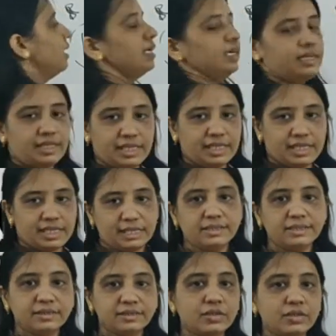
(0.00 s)
is
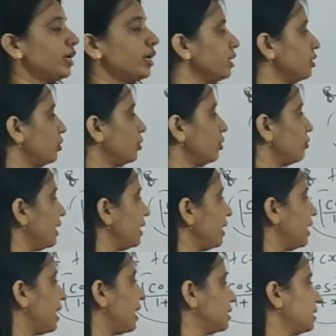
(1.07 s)
going to be
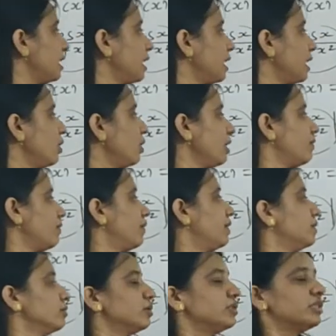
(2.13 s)
less than or equal
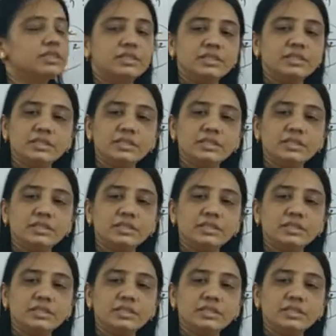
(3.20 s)
to this